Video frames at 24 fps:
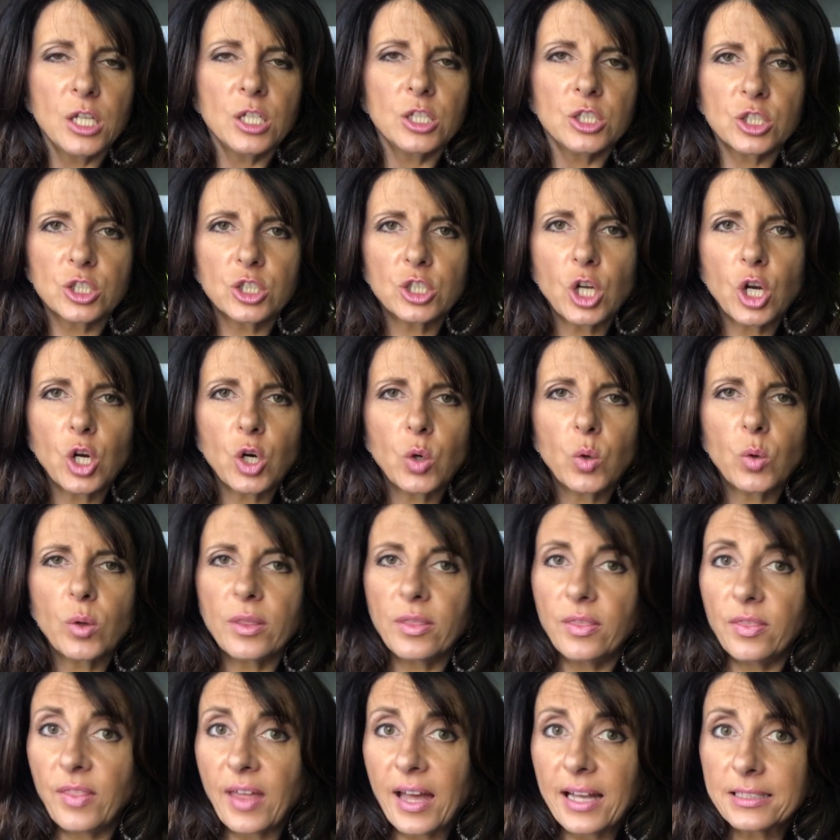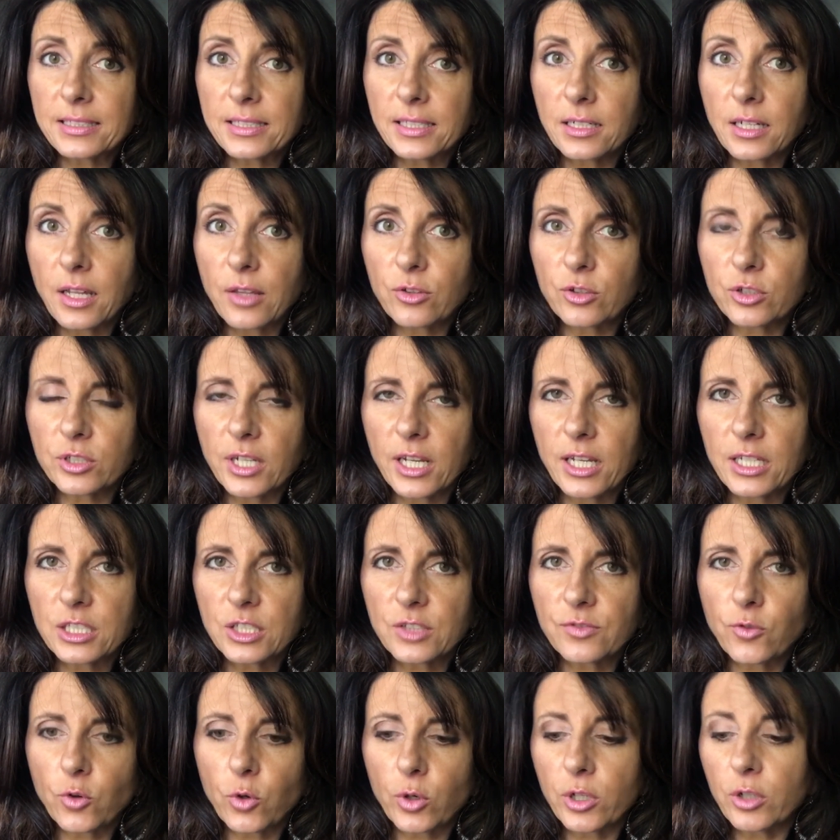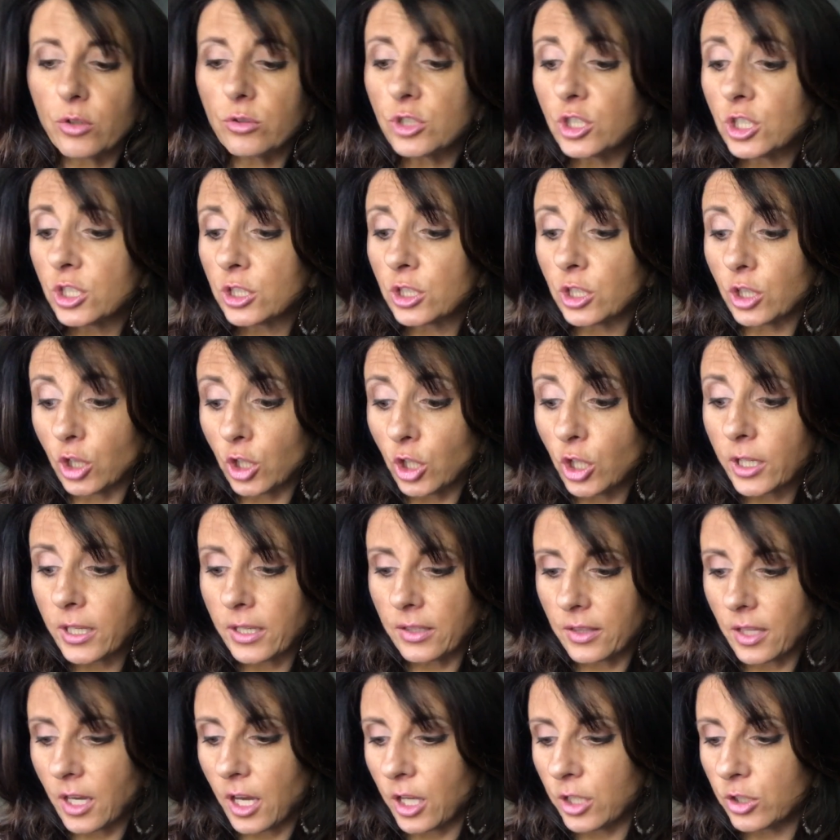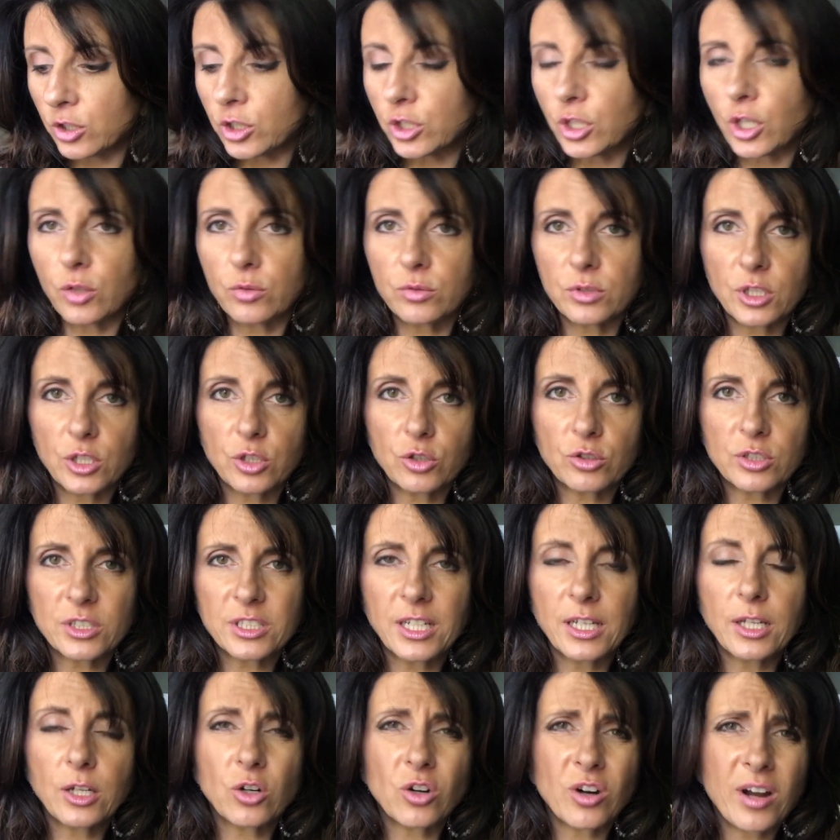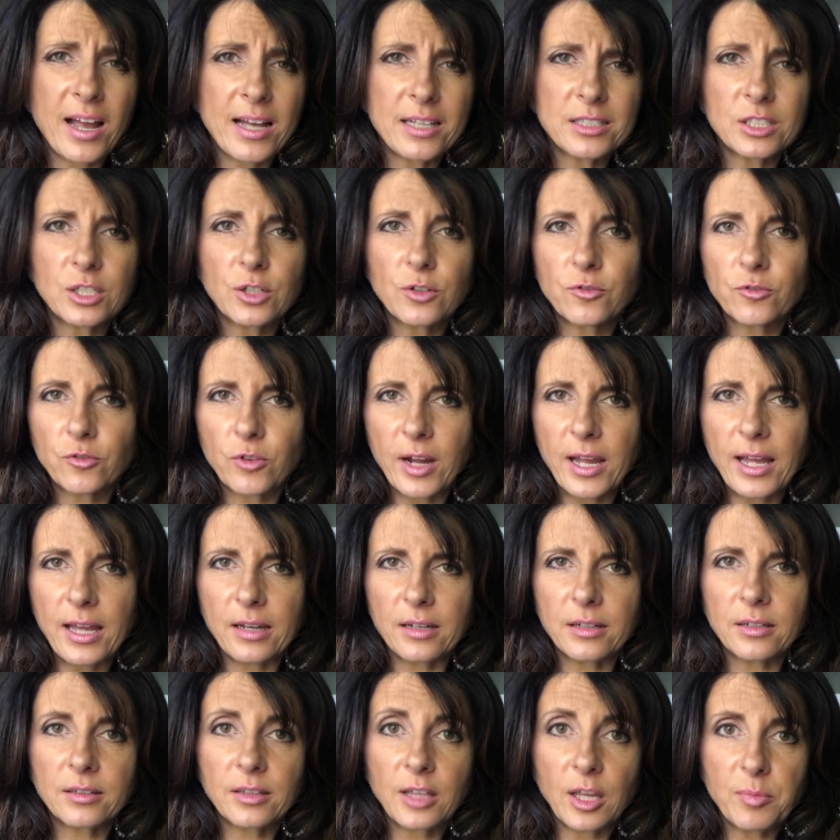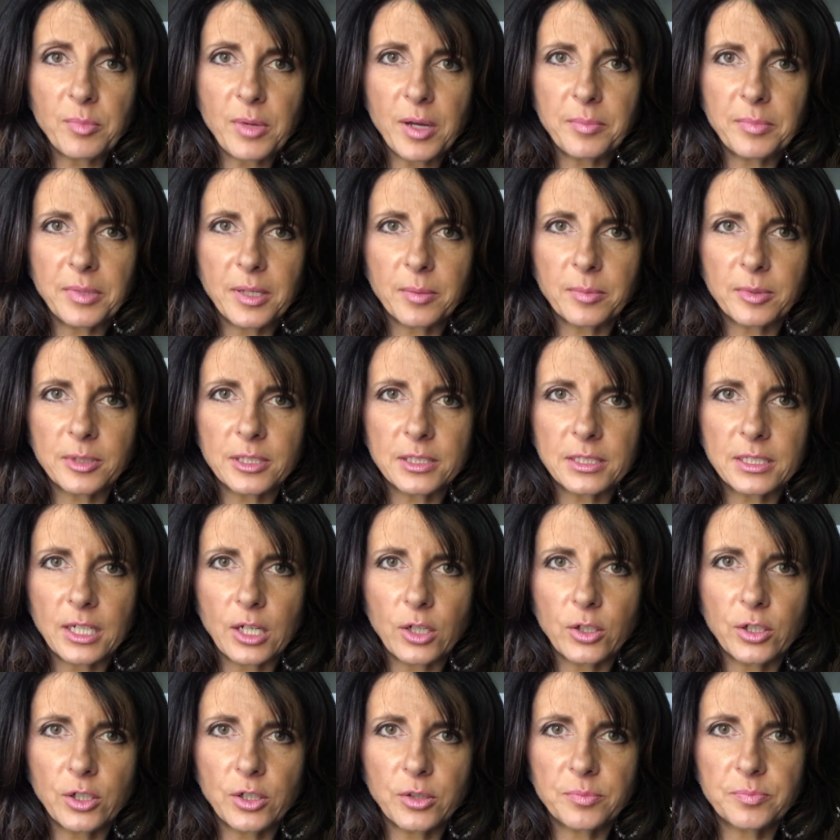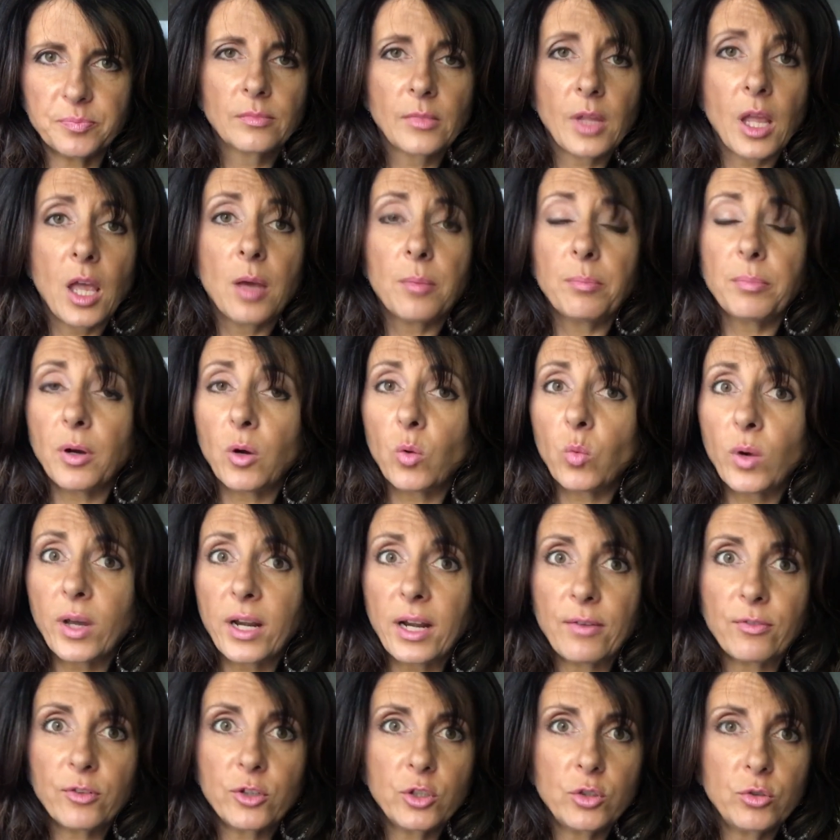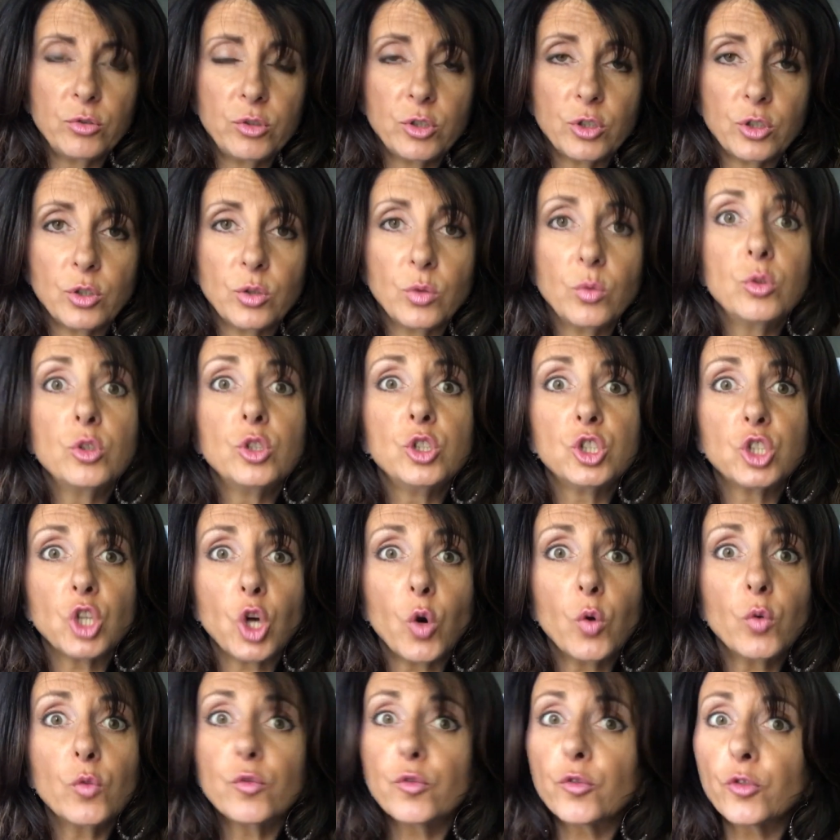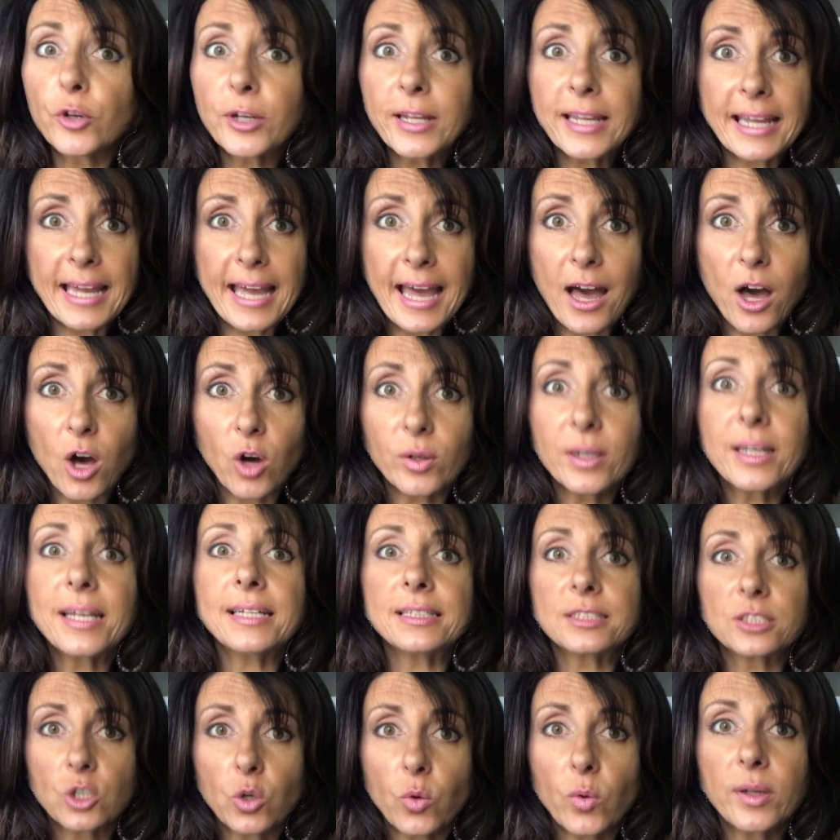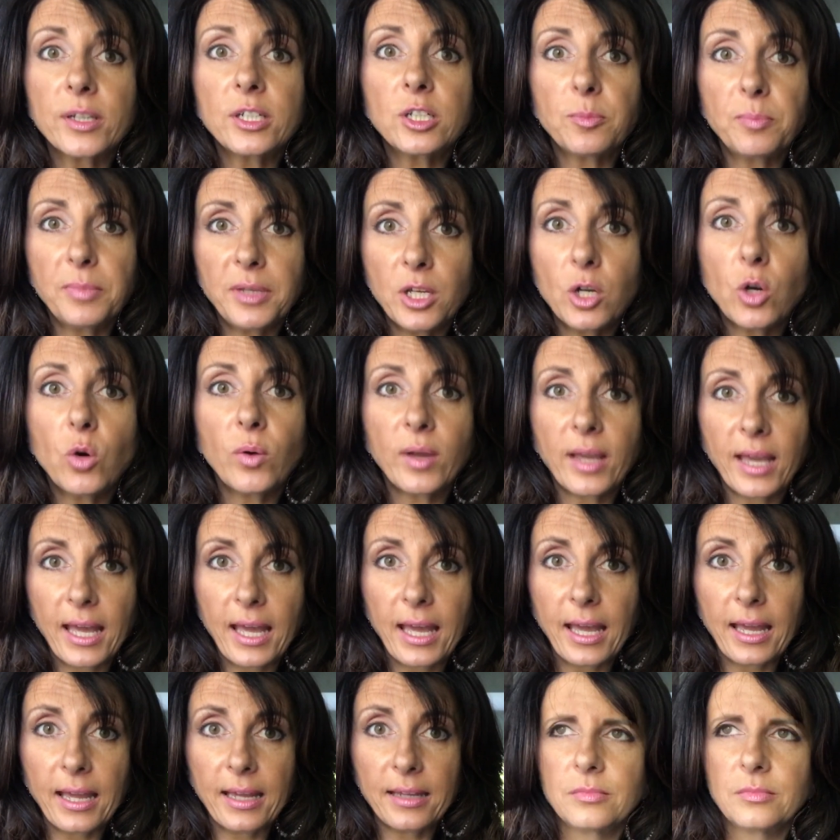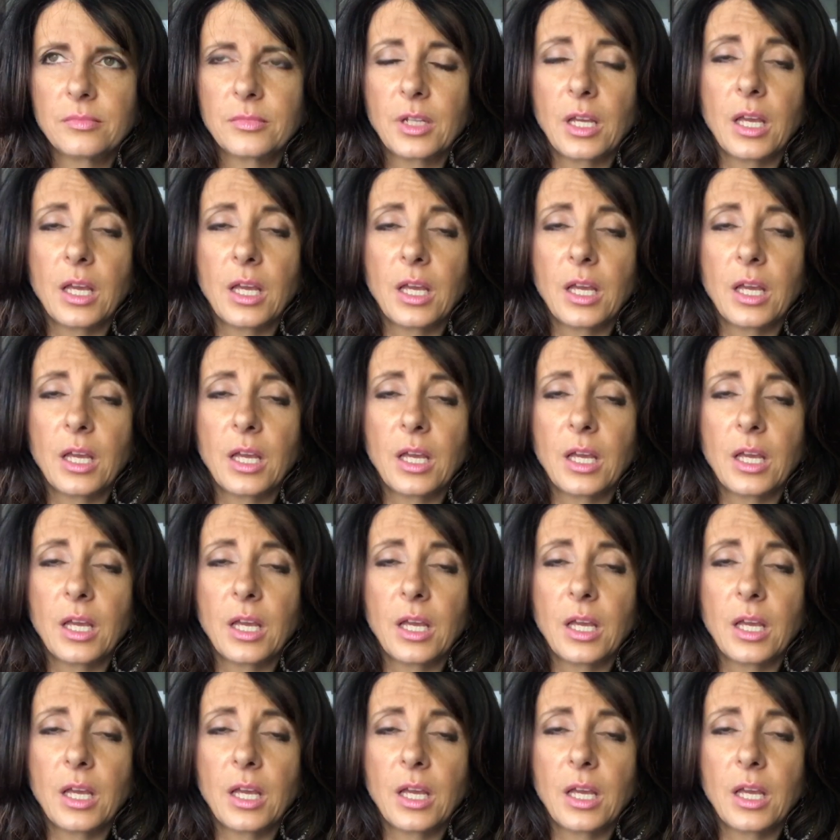So that's another test for you. Just look at the undertones in your skin or ask a friend. They might be able to tell you. But whatever you do, don't freak out. It's going to be okay.